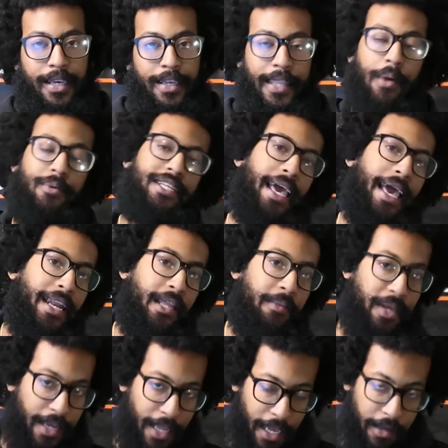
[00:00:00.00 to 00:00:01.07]
That was Hattie
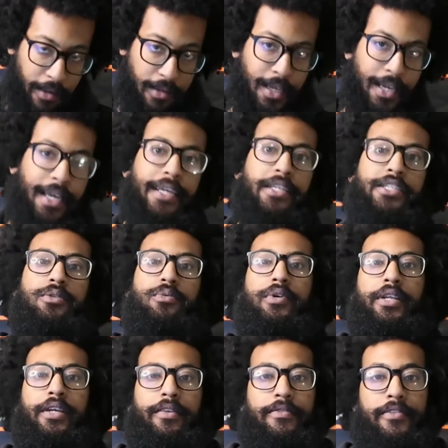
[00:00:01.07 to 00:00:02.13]
McDaniel, and she
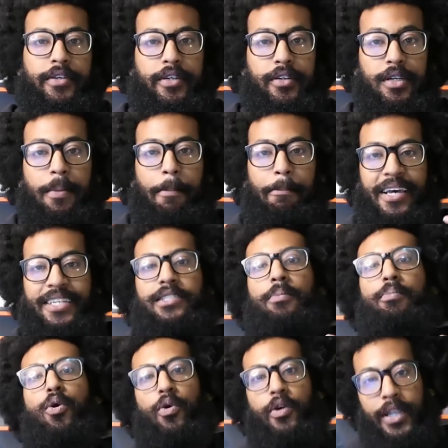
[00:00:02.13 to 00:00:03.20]
won it for Best
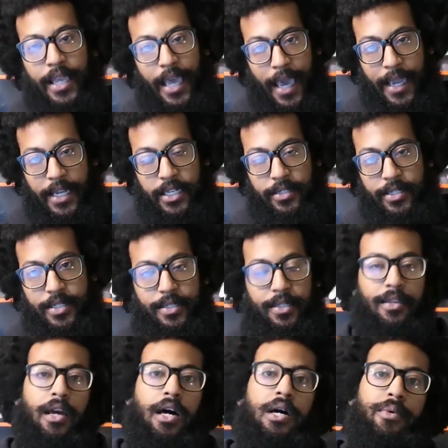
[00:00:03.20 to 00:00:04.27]
Supporting Actress
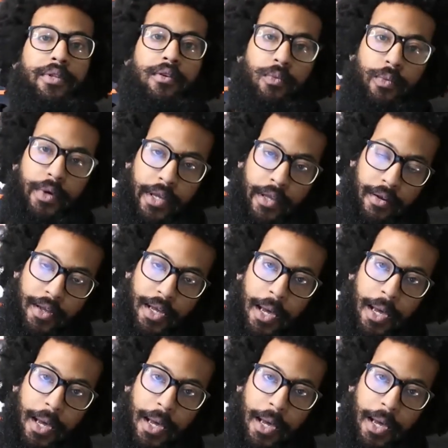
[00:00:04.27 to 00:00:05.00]
in Gone with the Wind.